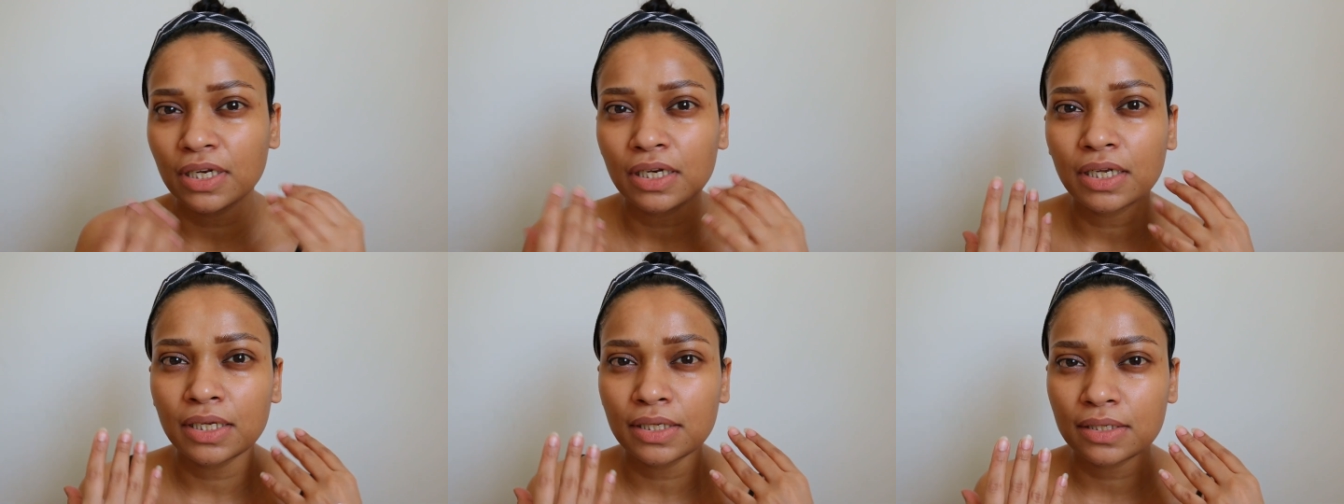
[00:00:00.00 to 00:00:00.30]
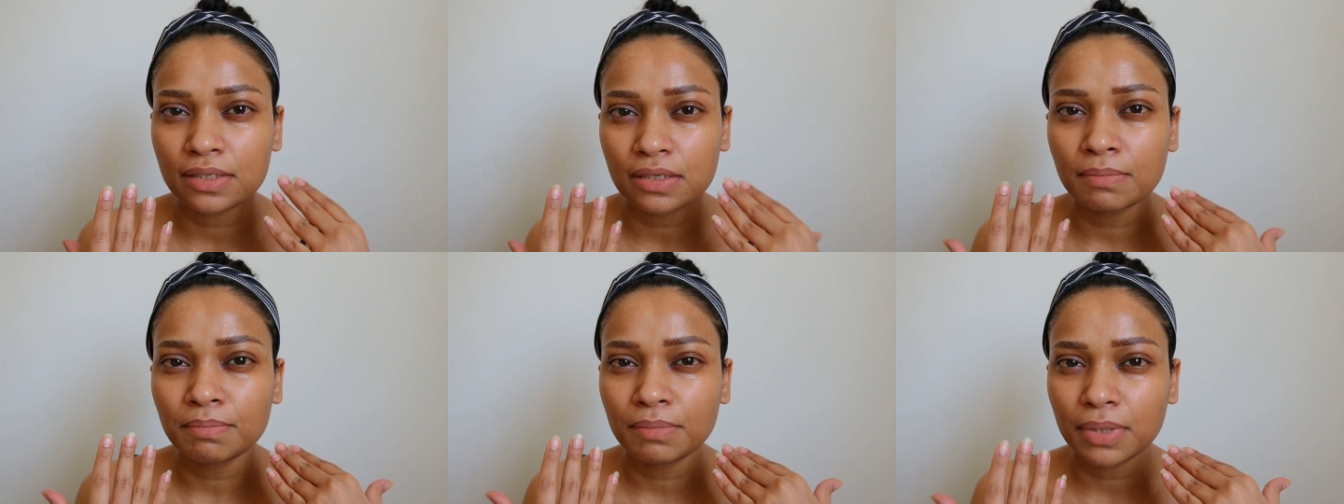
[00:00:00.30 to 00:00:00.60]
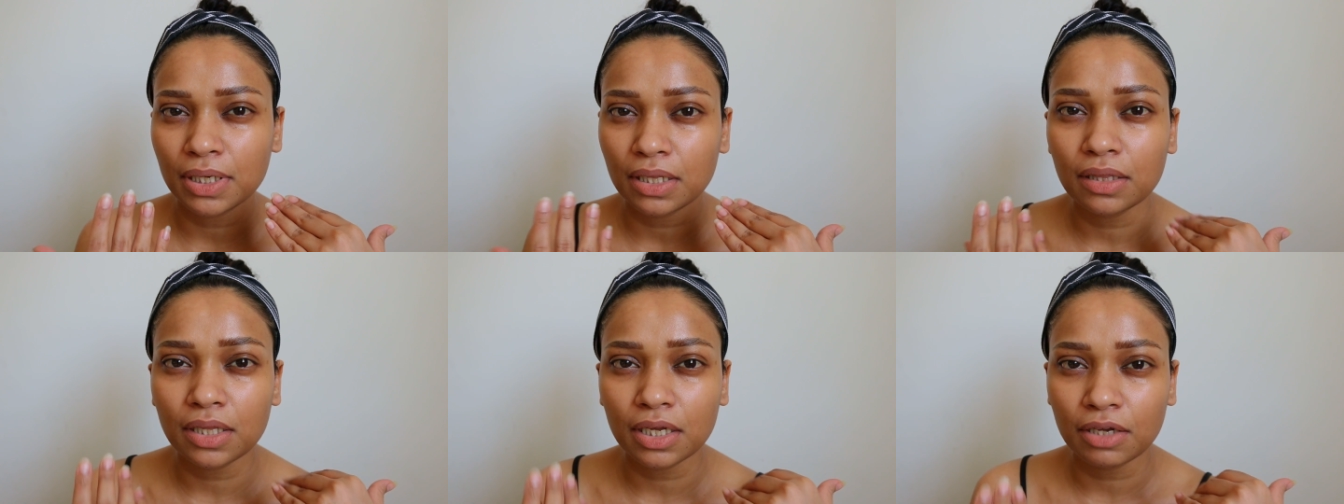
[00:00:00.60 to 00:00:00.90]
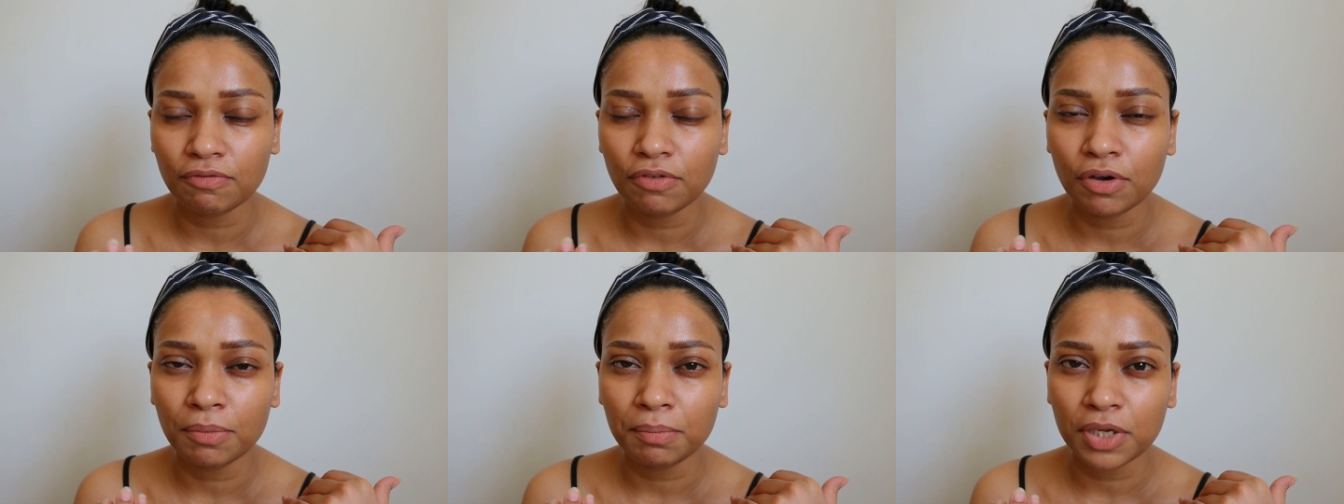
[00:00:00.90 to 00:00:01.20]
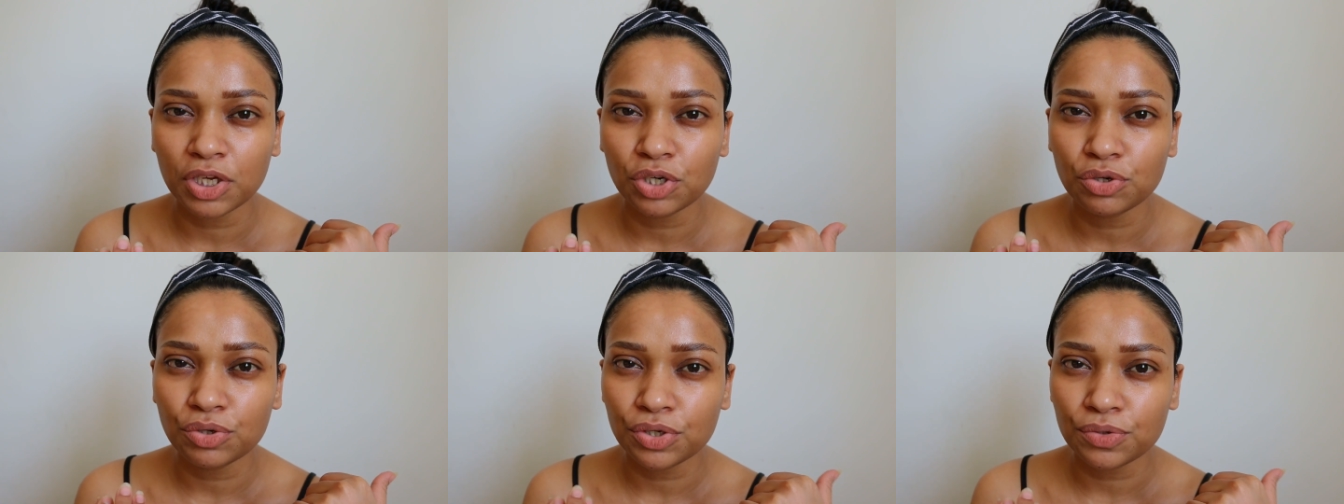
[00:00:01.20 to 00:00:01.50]
it's a bit thick for
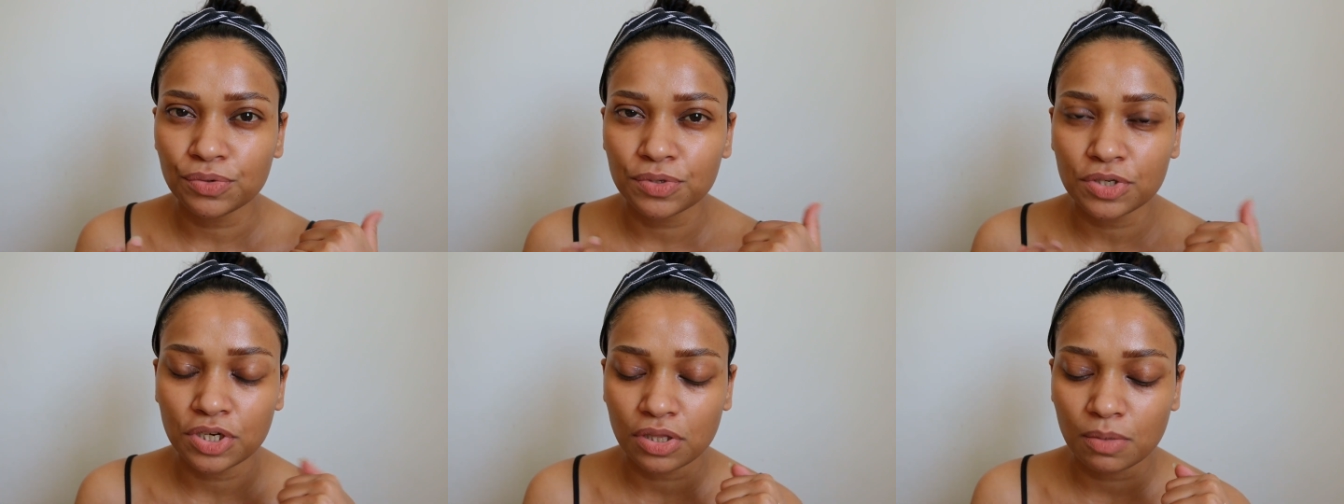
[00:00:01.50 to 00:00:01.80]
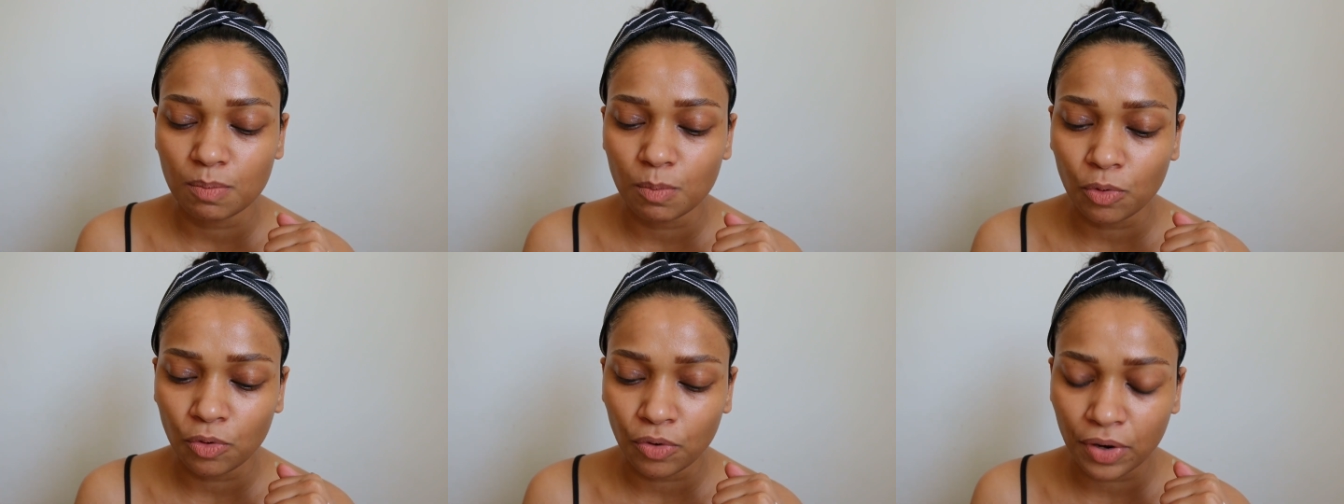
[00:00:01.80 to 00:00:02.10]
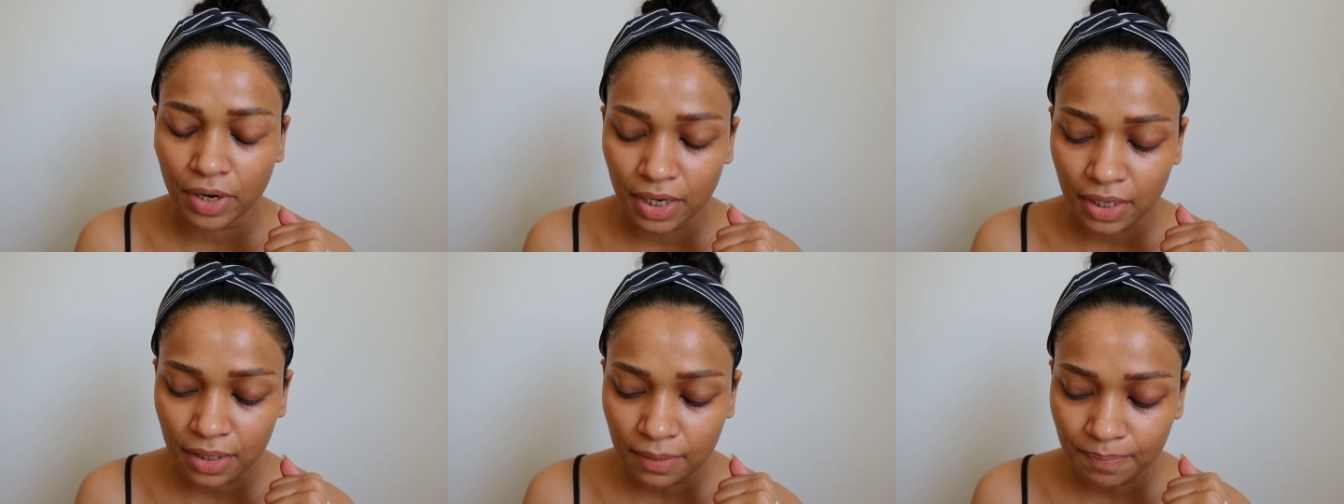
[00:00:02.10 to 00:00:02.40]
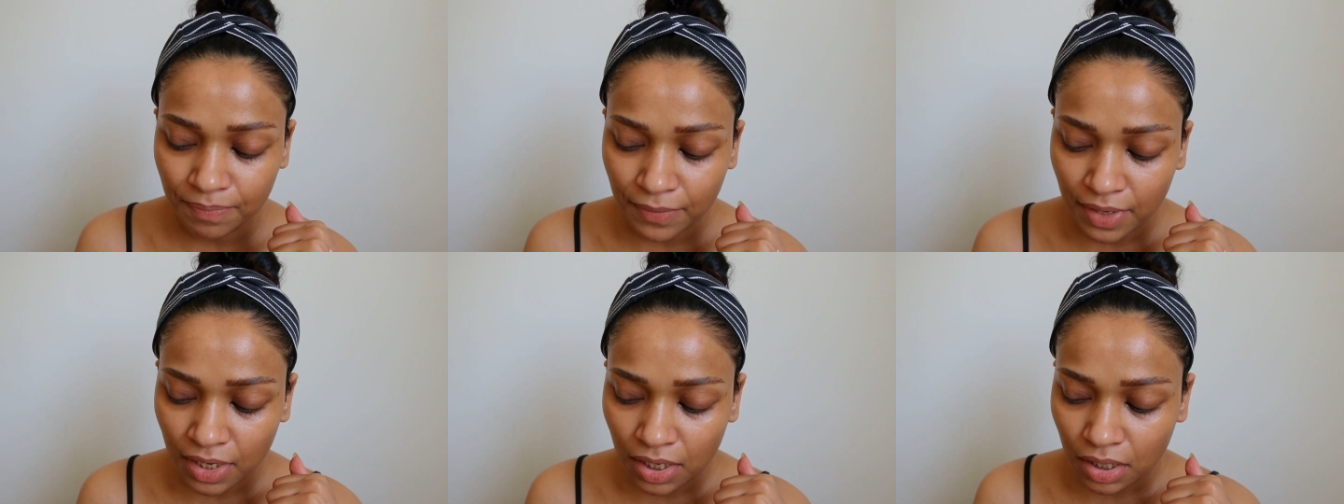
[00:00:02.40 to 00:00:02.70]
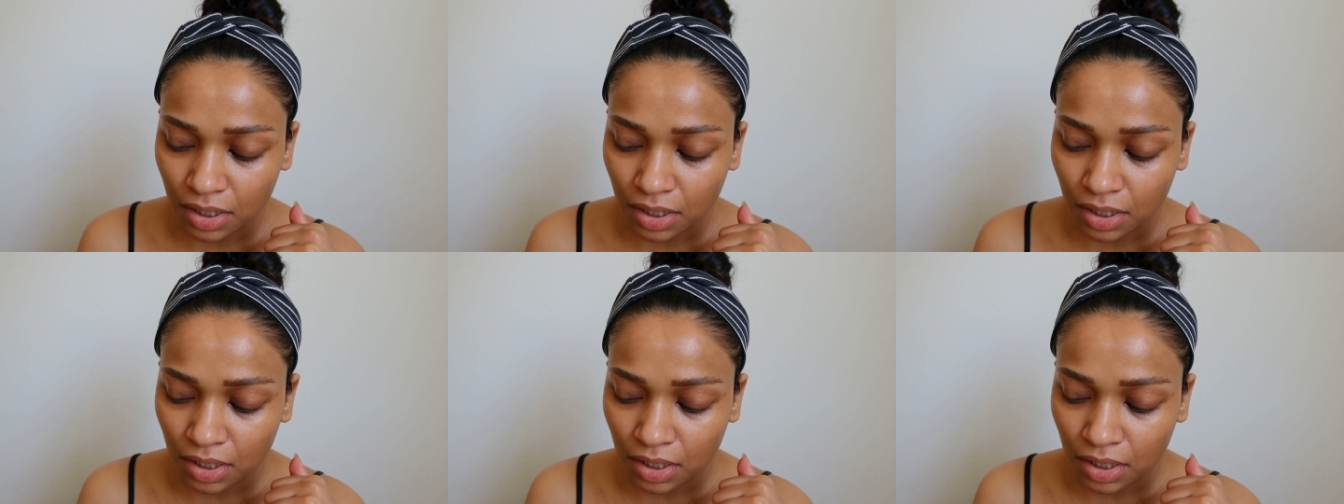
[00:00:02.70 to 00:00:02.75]
me to use it in the morning.